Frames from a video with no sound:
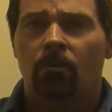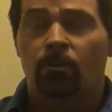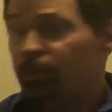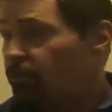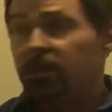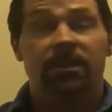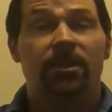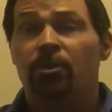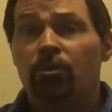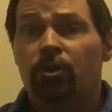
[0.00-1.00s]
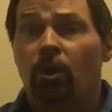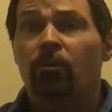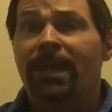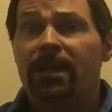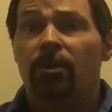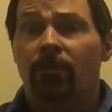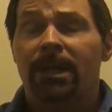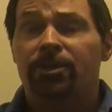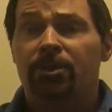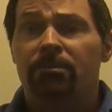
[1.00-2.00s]
would you continue to go that
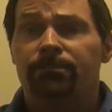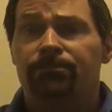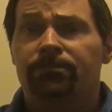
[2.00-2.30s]
direction